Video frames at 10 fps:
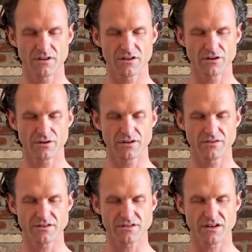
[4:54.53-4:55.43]
Hear it in the
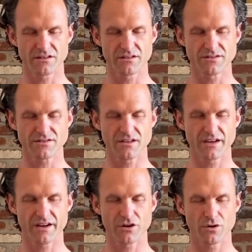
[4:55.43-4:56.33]
silence, the
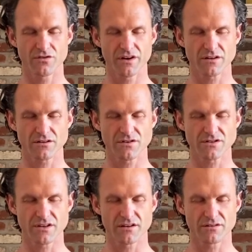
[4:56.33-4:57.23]
echo effect of the
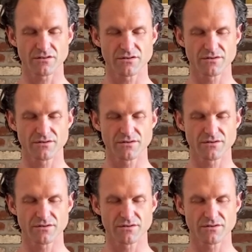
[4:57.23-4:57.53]
sound.